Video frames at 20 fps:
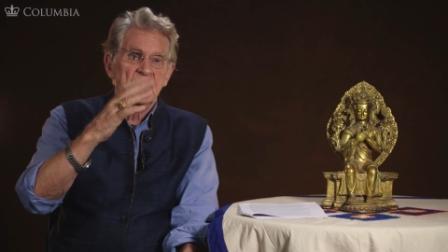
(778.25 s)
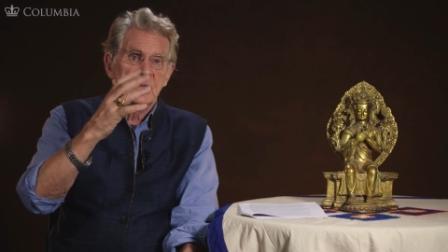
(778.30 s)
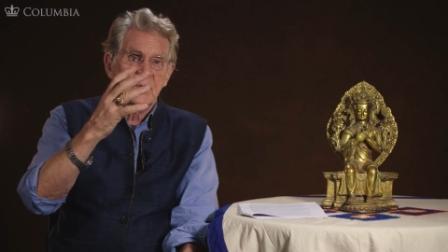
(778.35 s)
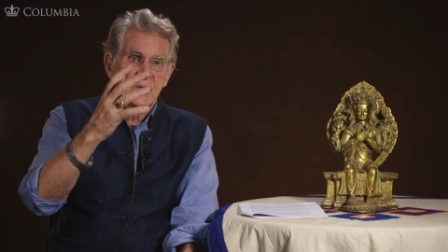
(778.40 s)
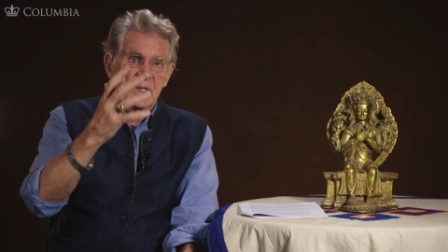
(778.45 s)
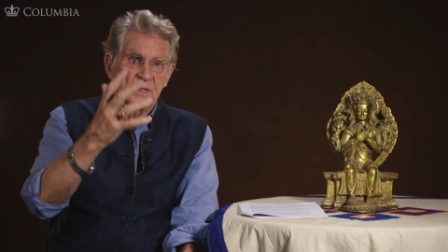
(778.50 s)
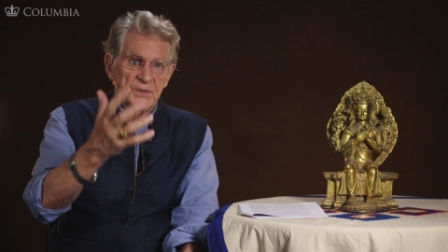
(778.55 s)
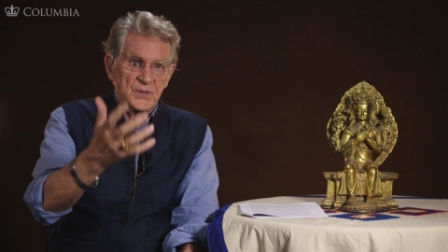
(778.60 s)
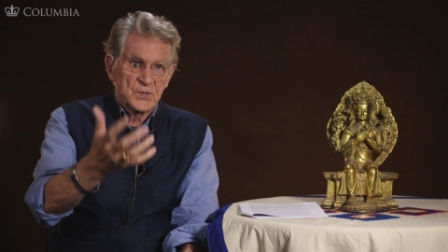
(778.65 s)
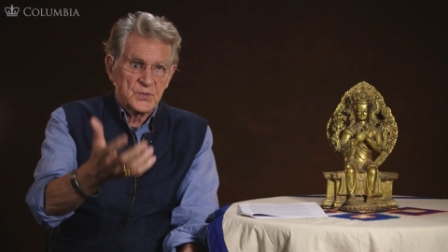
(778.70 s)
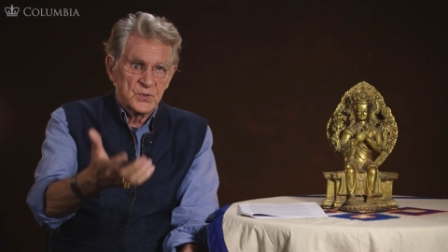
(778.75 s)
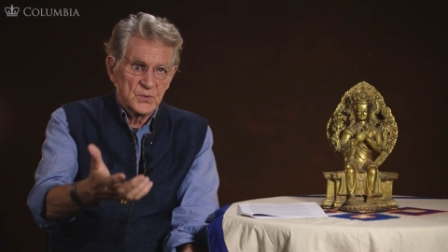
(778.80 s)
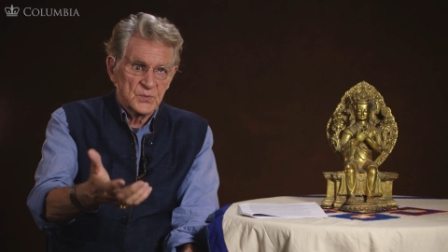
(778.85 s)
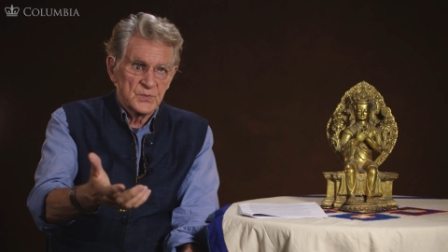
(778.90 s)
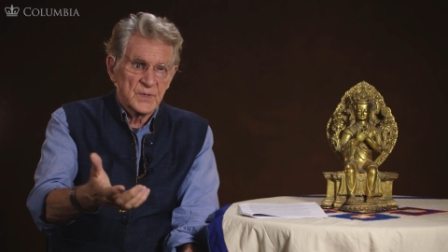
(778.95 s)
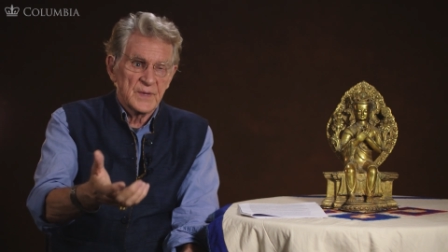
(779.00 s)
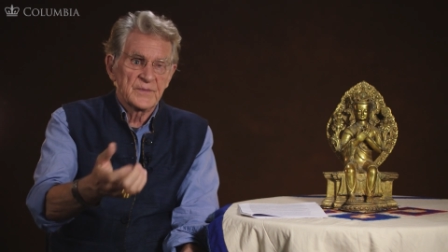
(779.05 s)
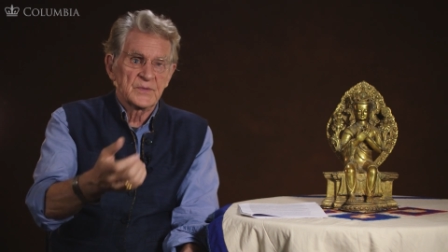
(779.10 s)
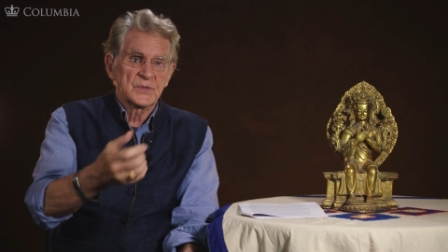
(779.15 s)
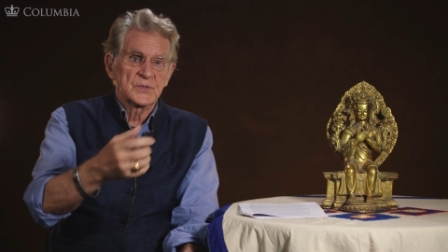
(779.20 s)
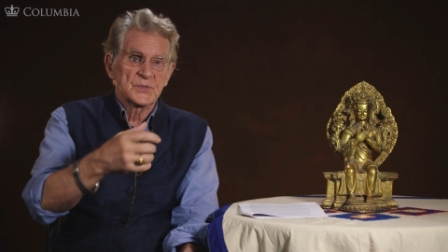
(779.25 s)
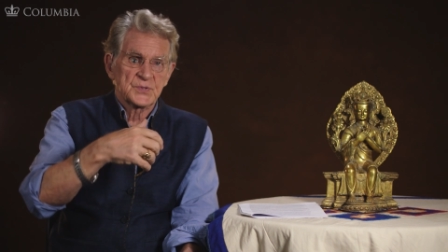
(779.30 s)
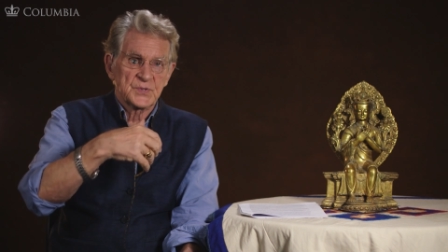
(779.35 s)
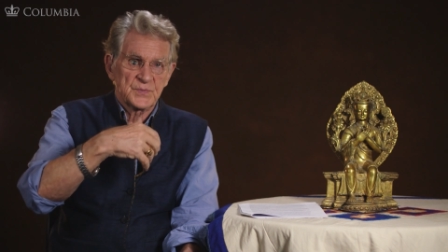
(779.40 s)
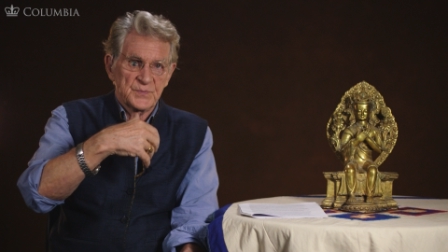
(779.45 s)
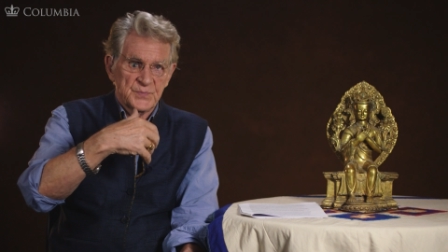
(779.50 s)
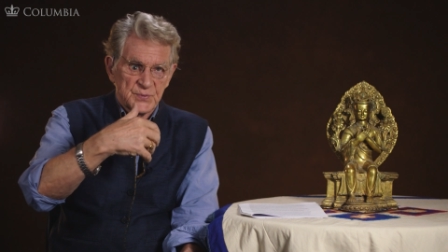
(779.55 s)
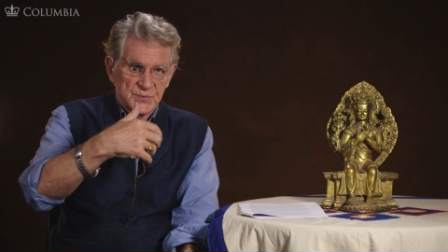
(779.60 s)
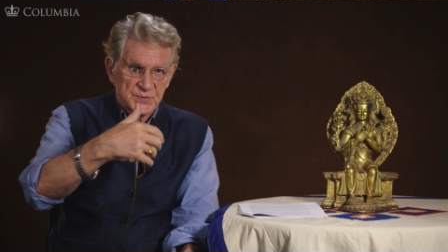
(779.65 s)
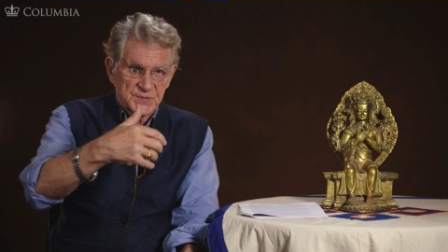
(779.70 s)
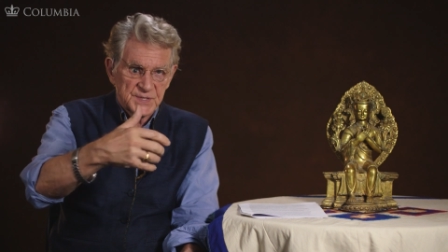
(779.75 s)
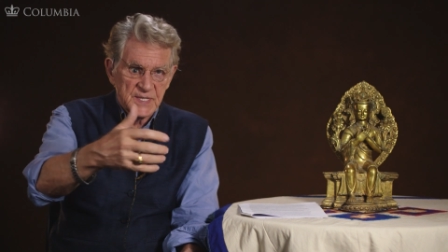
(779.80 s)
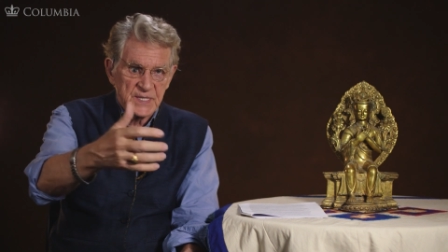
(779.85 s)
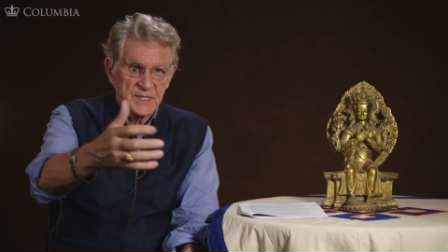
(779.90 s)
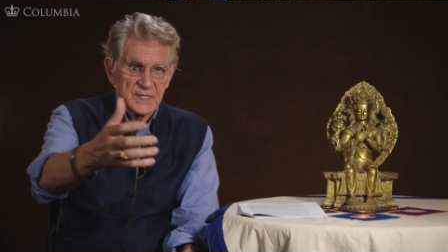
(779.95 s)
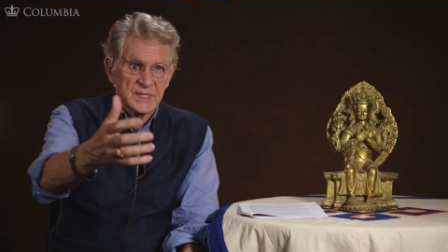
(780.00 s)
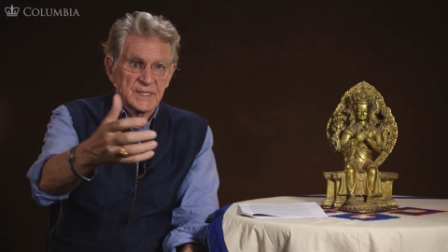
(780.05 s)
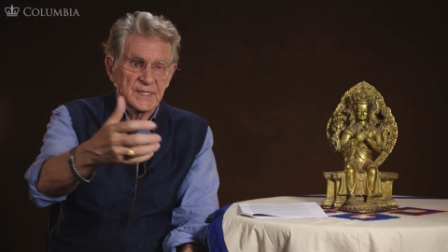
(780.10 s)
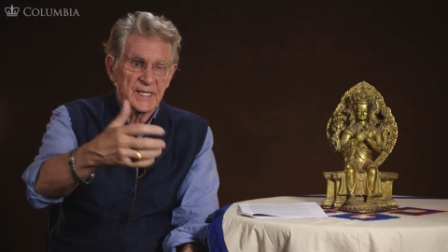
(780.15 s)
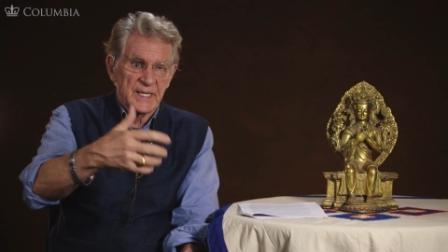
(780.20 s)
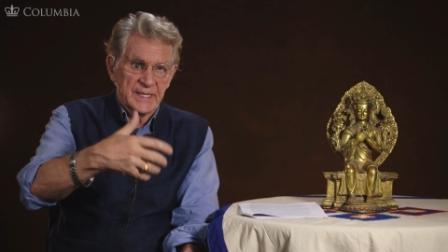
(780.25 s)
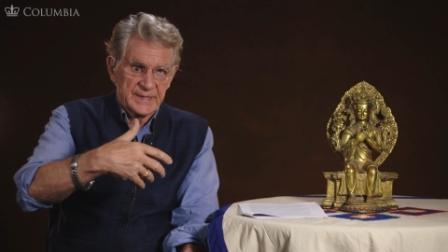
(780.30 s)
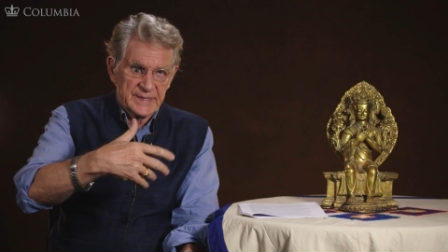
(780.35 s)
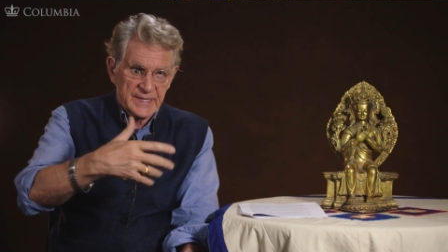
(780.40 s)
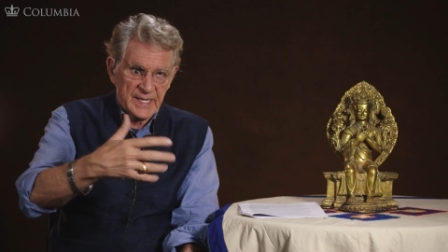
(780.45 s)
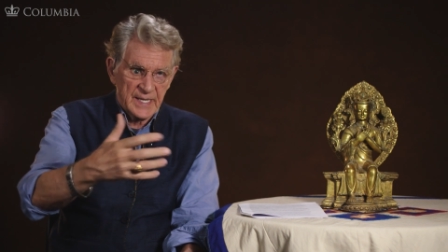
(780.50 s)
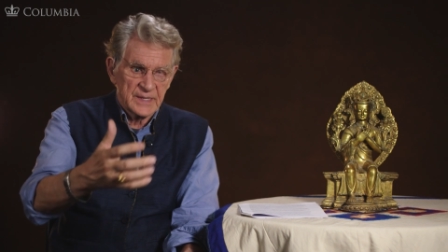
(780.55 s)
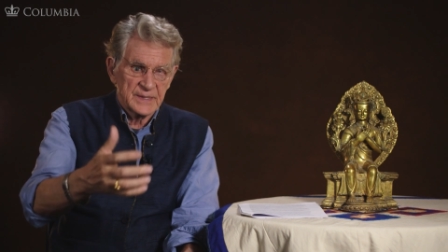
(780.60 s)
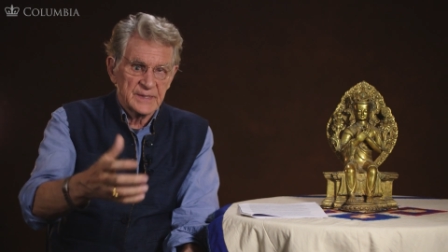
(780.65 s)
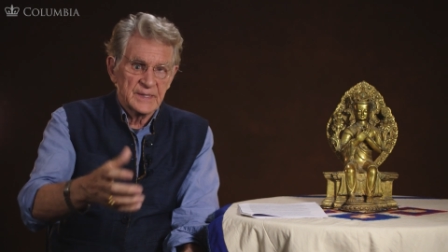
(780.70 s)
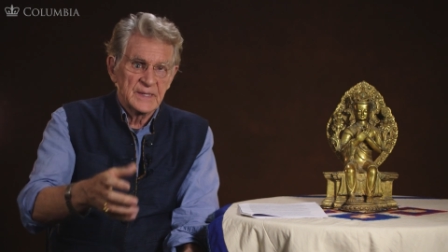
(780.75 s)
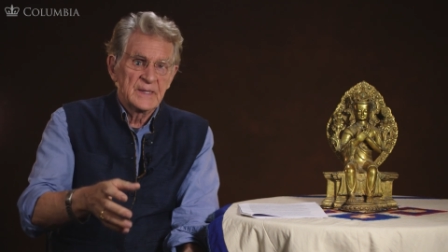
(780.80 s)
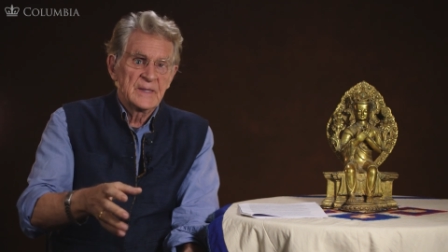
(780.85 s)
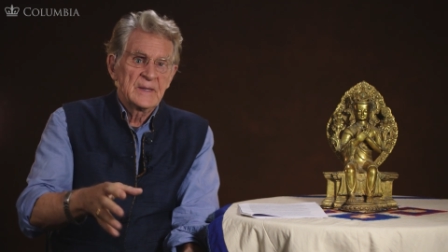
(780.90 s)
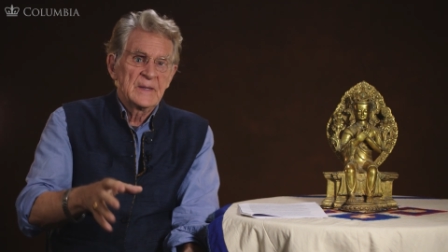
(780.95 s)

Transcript: where the cool revolution proceeded like that.